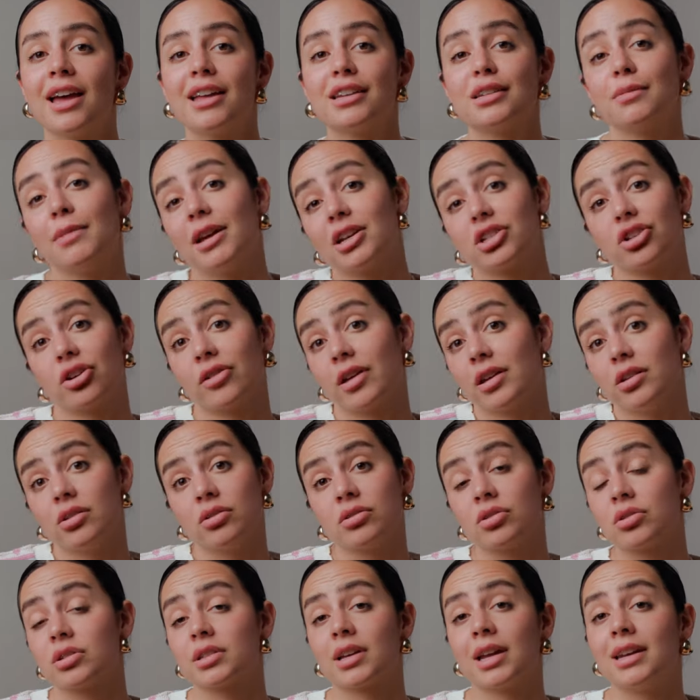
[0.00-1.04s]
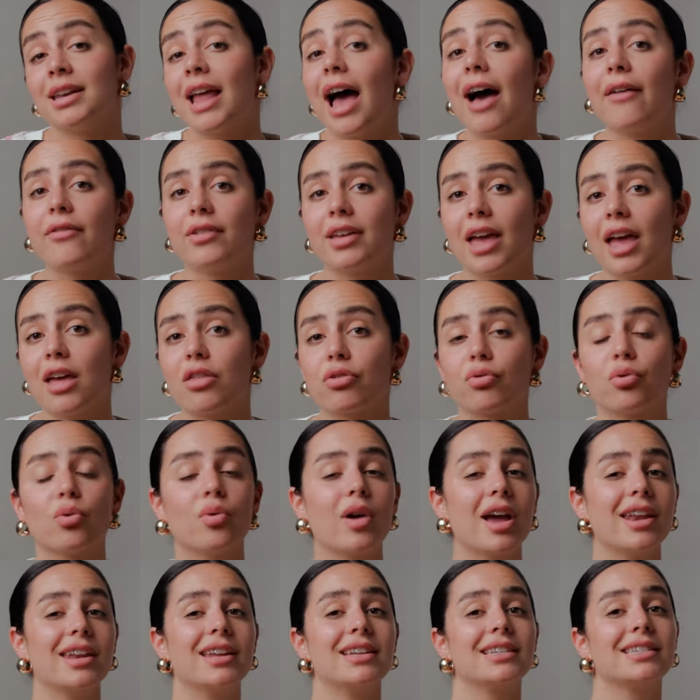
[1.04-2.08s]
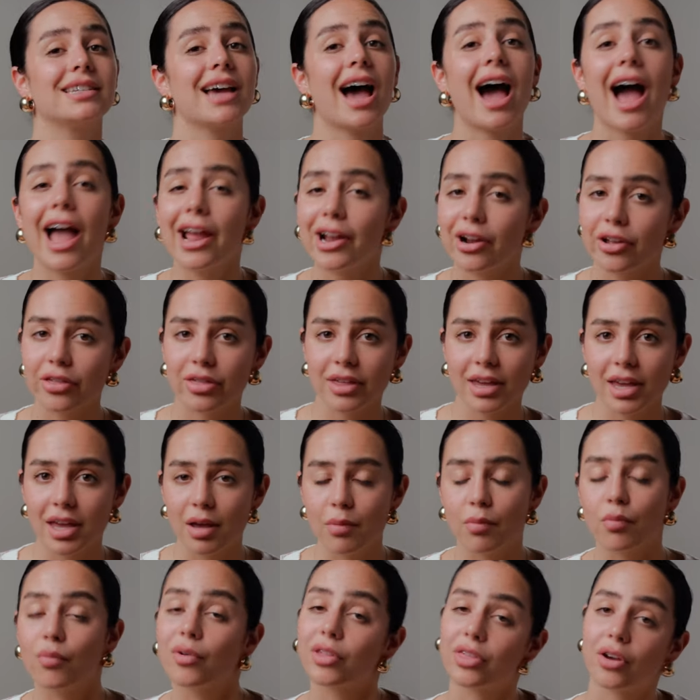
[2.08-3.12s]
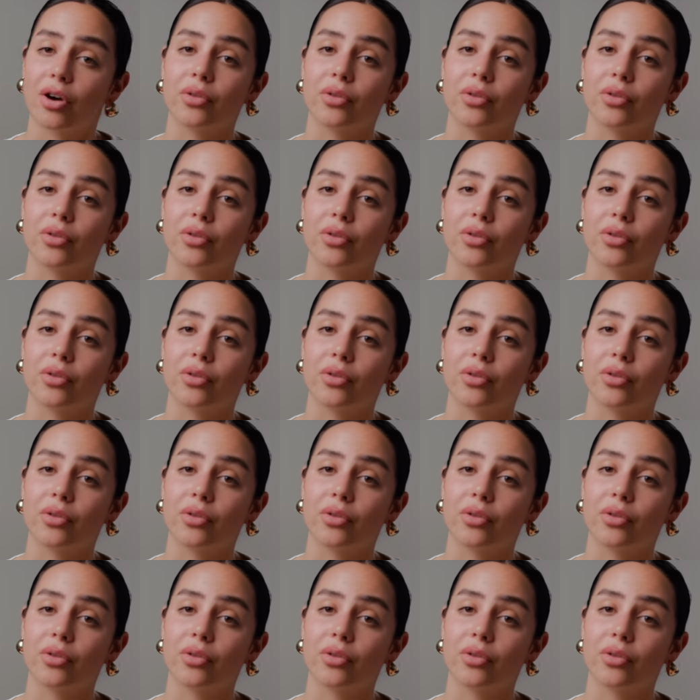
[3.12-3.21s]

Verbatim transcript: to make sure that users can navigate through an entire theme with